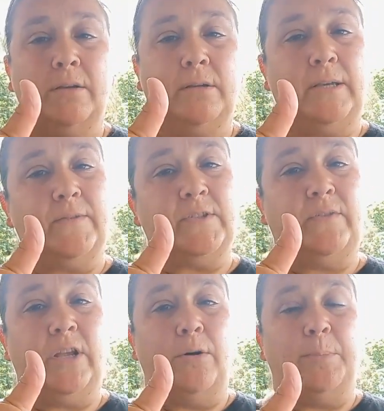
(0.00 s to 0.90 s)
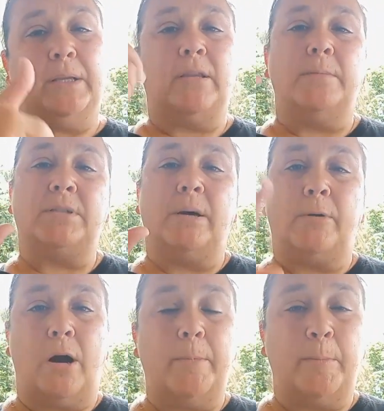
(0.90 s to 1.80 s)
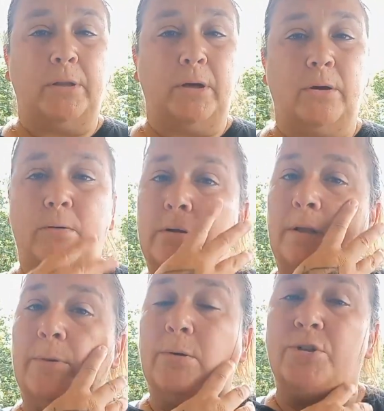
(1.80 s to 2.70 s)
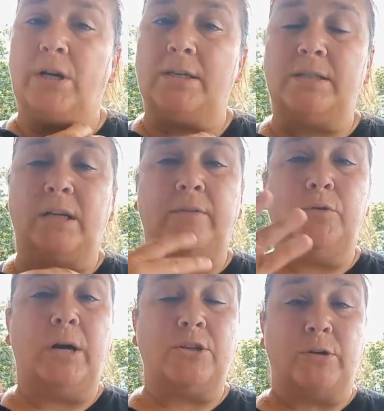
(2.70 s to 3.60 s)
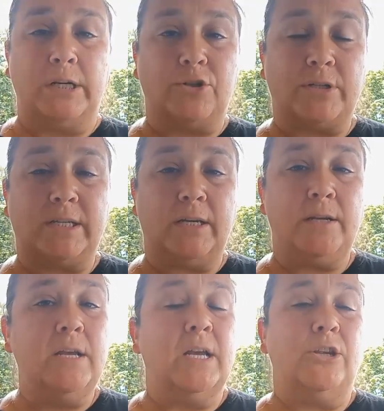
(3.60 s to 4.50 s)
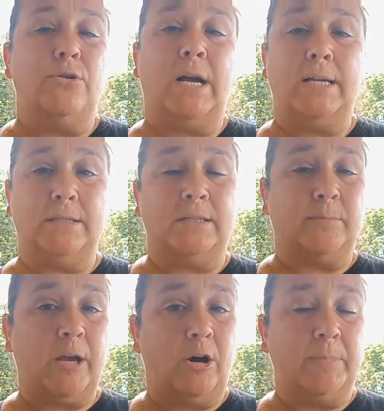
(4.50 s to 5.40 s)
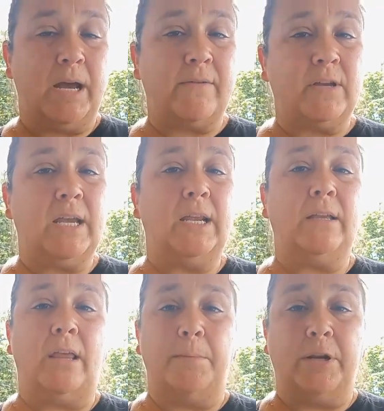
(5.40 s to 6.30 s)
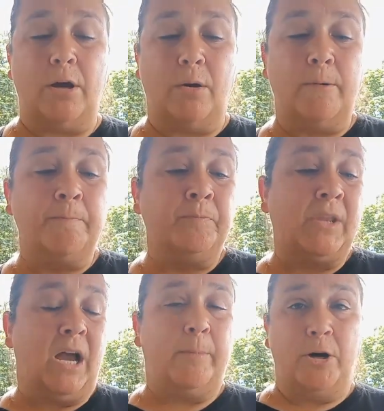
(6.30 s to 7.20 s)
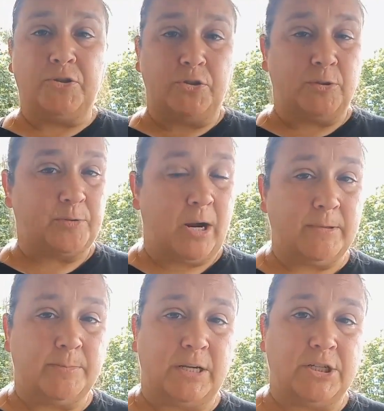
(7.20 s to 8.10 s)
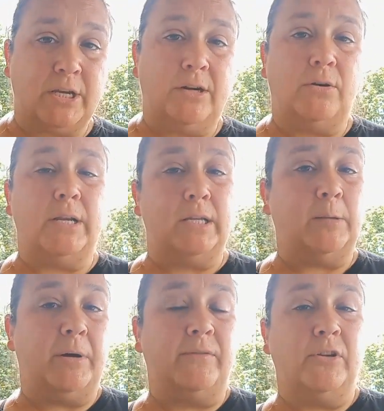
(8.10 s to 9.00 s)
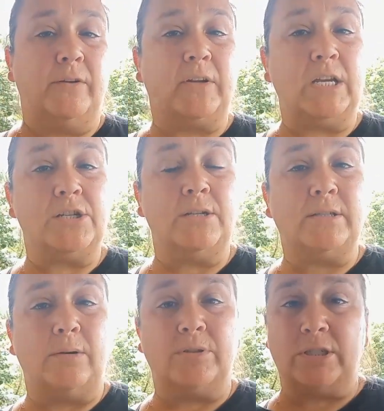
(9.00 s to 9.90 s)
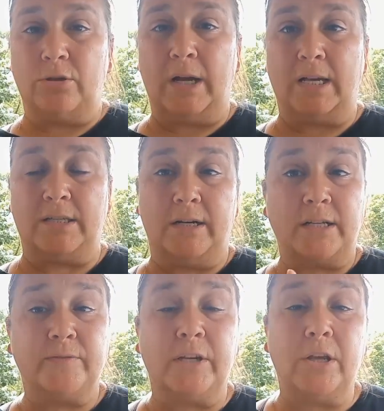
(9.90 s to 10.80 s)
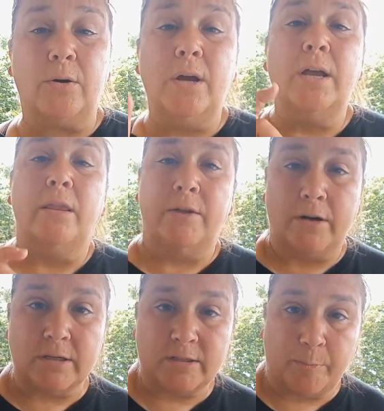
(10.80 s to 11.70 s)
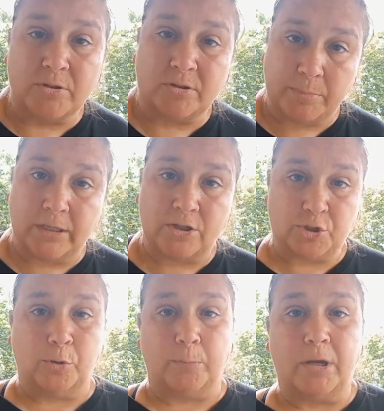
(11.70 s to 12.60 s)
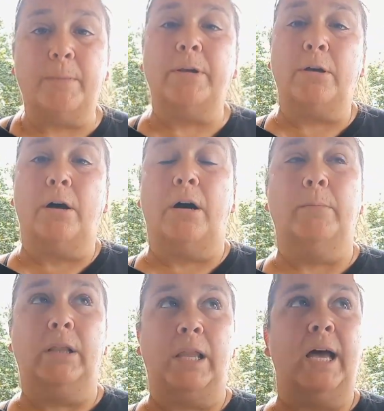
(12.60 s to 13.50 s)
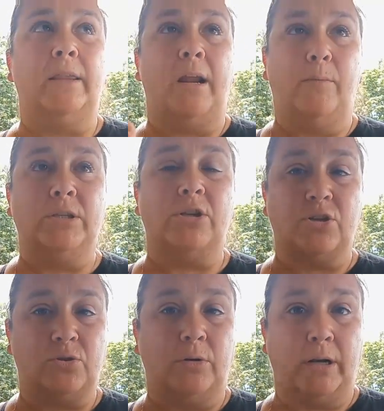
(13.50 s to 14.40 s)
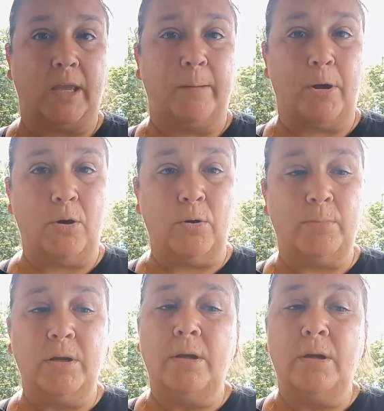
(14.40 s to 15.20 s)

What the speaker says: Give this video a big thumbs up, comment below, let me know what you guys think. If you guys are interested and you guys need some help navigating, let me know. Also subscribe to my channel and hit the bell for notifications. I will see you guys in the next video. There is supposed to be a storm coming, y'all. I'm glad that I went to the store and came home.